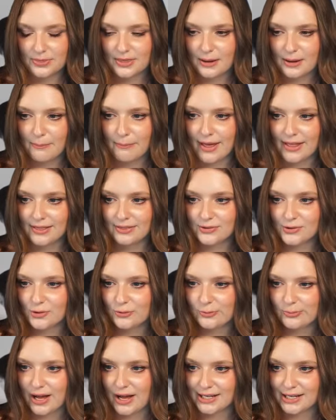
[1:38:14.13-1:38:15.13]
mental
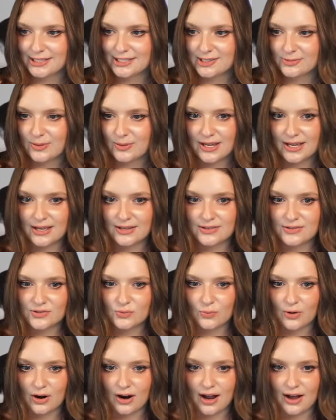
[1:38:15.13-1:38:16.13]
mind space
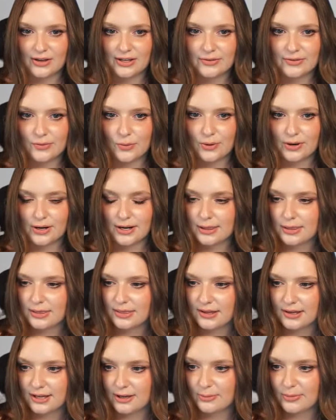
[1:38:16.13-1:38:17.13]
where I even want to
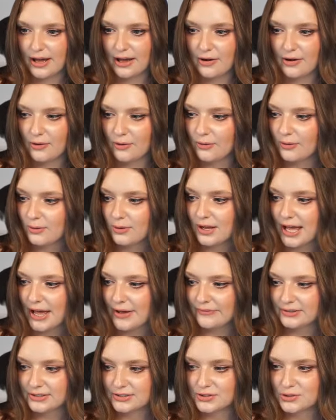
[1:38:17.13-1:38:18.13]
think about
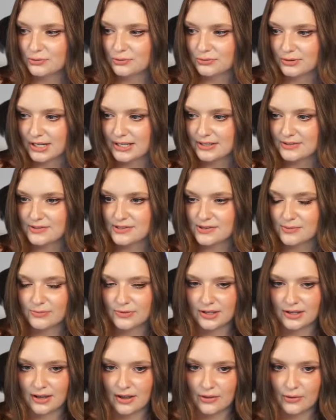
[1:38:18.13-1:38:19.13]
having to raise
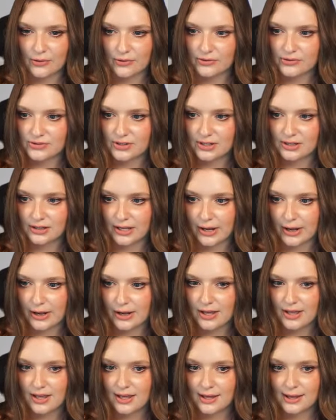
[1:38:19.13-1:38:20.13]
something else and like
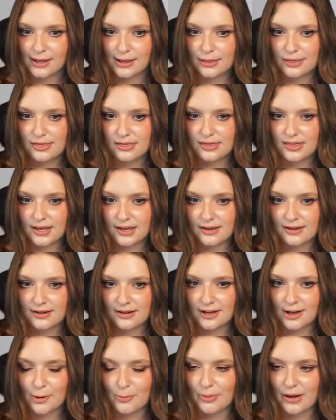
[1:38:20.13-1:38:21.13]
think
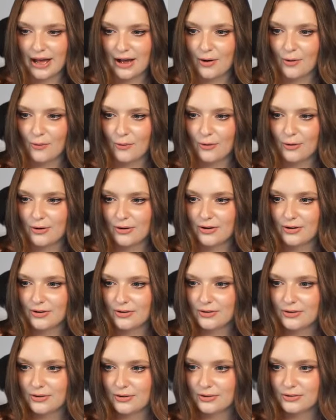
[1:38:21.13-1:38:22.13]
about
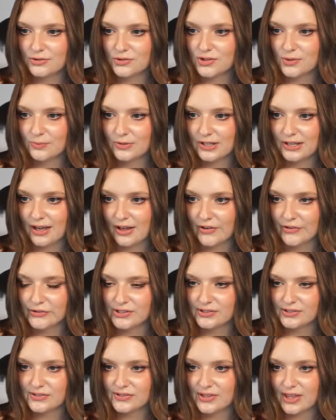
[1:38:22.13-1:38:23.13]
something else
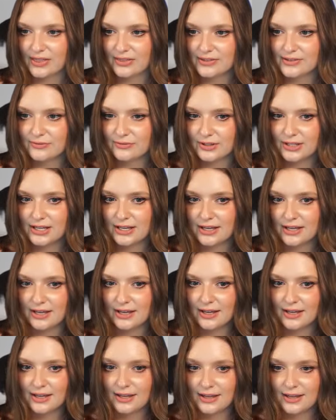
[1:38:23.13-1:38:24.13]
extensively
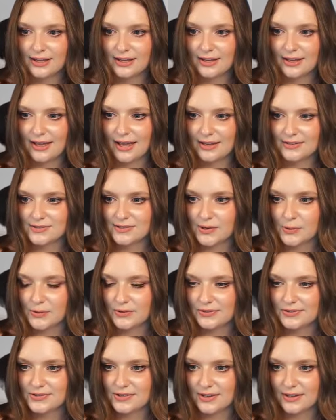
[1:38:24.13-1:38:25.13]
as though
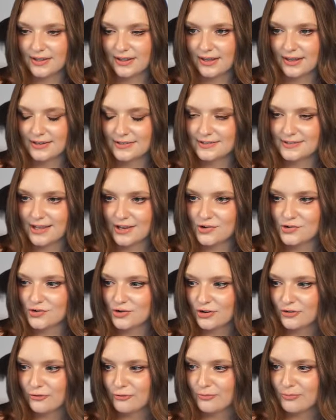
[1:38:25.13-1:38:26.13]
it's an extension
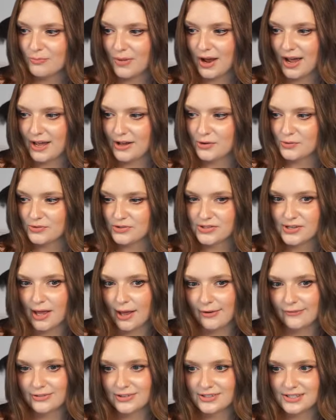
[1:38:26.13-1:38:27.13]
of my own
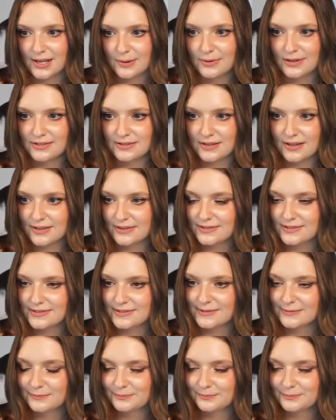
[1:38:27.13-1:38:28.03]
self. Does that make sense?